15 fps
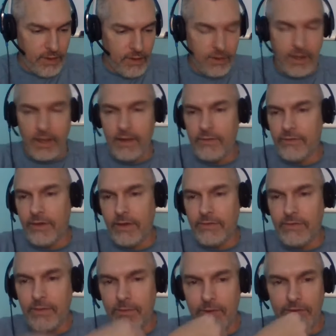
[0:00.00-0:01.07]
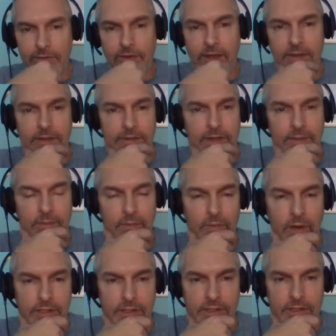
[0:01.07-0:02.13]
Okay, I saw someone say that they've been
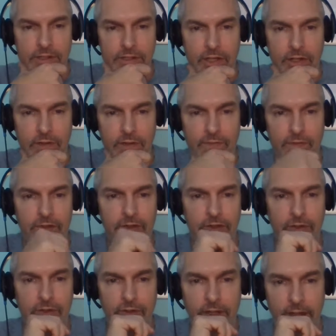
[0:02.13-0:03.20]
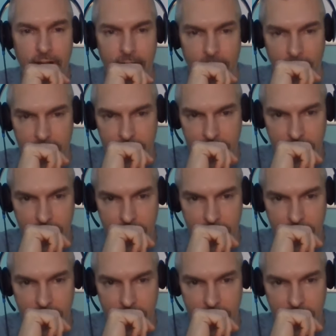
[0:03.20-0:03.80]
watching this channel for two years.